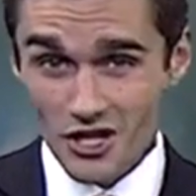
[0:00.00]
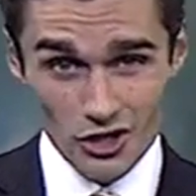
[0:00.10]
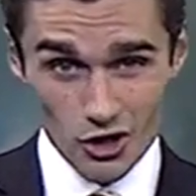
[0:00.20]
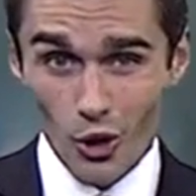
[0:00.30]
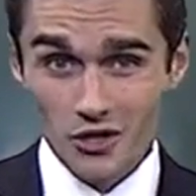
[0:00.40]

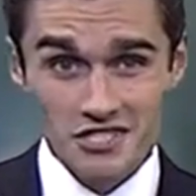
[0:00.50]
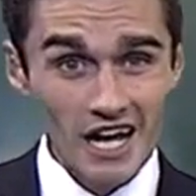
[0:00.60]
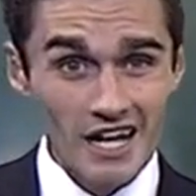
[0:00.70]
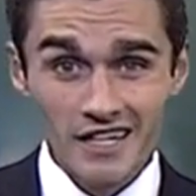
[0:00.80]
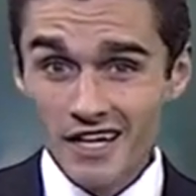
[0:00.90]
You go
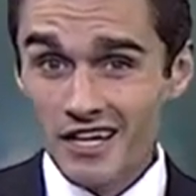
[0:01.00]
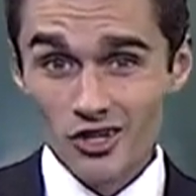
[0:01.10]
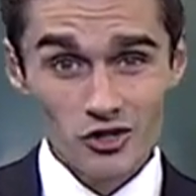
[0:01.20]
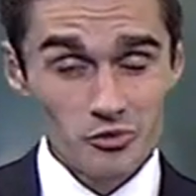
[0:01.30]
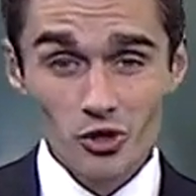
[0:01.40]
outside,
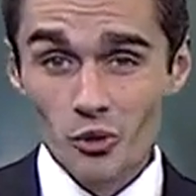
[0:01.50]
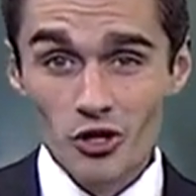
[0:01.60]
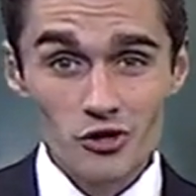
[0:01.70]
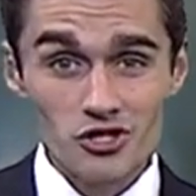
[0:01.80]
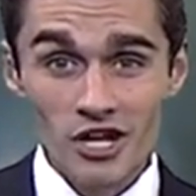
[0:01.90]
you're in the middle of one of
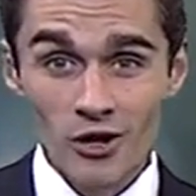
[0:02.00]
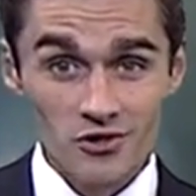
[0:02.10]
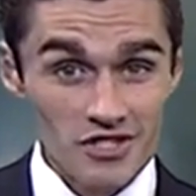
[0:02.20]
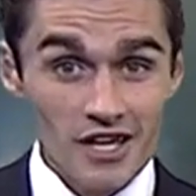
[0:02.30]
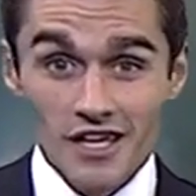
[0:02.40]
those
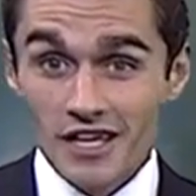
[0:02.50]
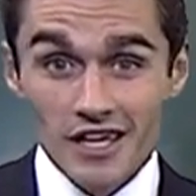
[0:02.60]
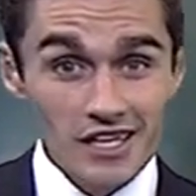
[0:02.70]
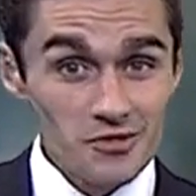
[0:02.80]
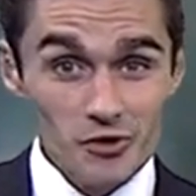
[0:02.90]
showers.
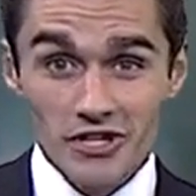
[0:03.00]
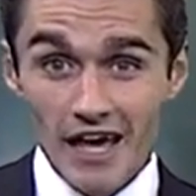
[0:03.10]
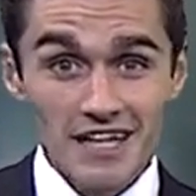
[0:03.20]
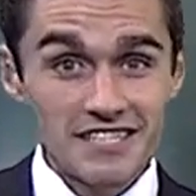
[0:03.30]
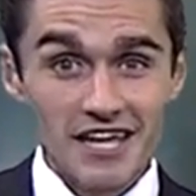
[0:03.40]
It's pretty
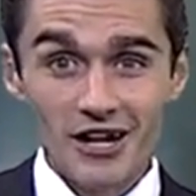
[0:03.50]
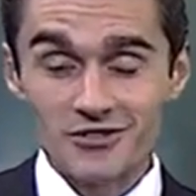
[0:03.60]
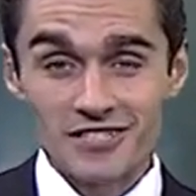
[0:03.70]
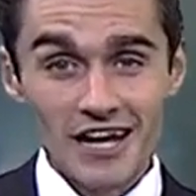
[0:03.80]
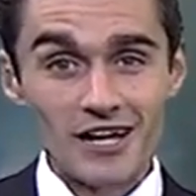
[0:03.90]
nasty
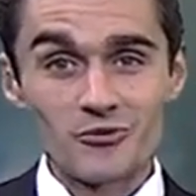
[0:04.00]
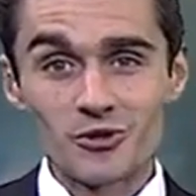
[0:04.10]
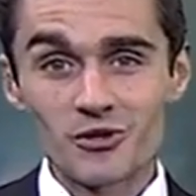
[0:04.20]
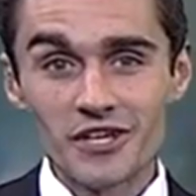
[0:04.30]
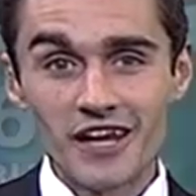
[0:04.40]
outside. We're looking